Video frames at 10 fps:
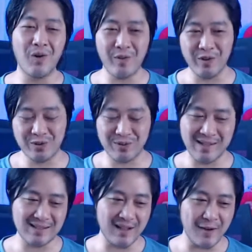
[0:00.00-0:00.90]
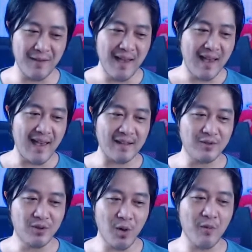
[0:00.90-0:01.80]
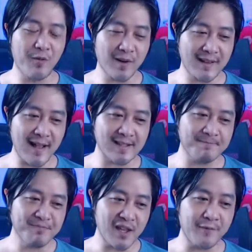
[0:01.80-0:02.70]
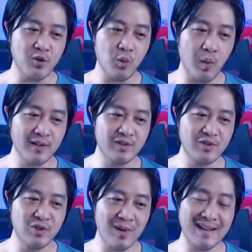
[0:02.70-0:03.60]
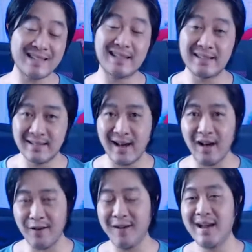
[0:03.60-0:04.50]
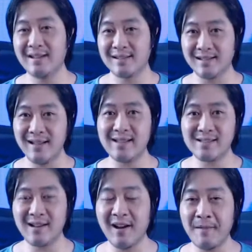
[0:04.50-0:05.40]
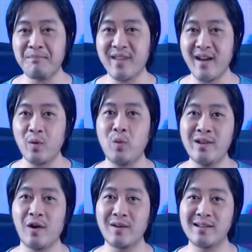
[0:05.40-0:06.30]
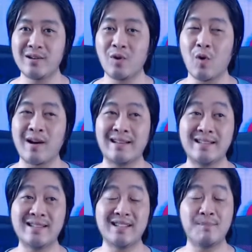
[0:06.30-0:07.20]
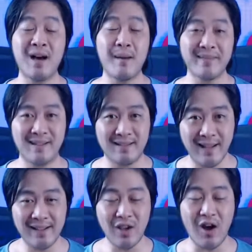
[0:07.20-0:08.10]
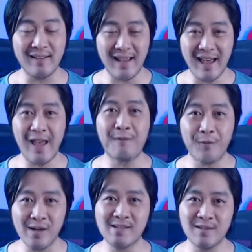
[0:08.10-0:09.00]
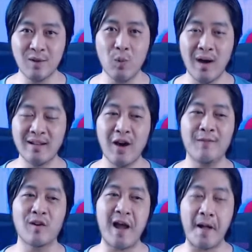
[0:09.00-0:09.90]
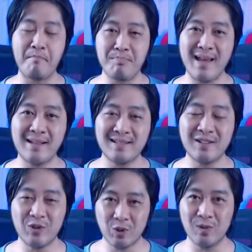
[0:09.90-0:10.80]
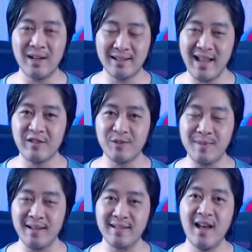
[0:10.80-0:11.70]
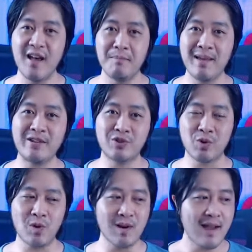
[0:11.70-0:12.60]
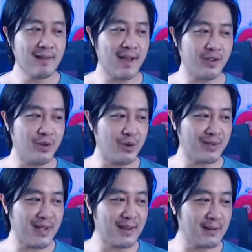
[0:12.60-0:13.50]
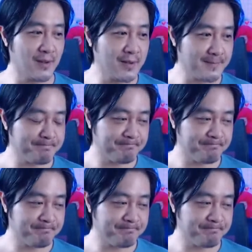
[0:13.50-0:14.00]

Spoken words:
those great stuff. And don't forget, if you want to join us live the next time that we are here, or at least keep up to date on every single one of our amazing, cool announcements, make sure that you take a look